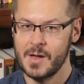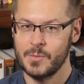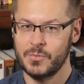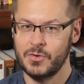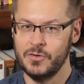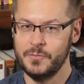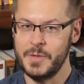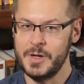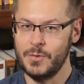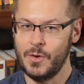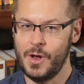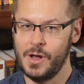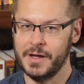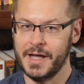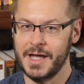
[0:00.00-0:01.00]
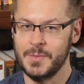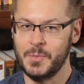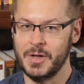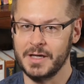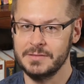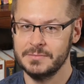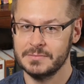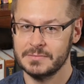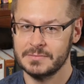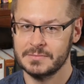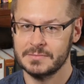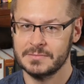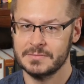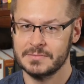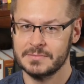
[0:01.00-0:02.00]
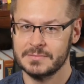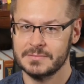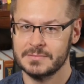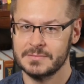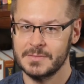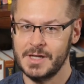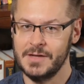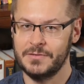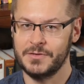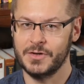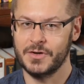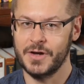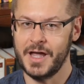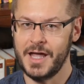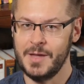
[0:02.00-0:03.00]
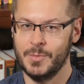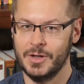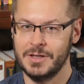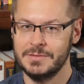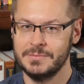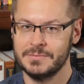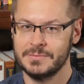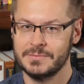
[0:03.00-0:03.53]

Prove me wrong, AP, if you're able.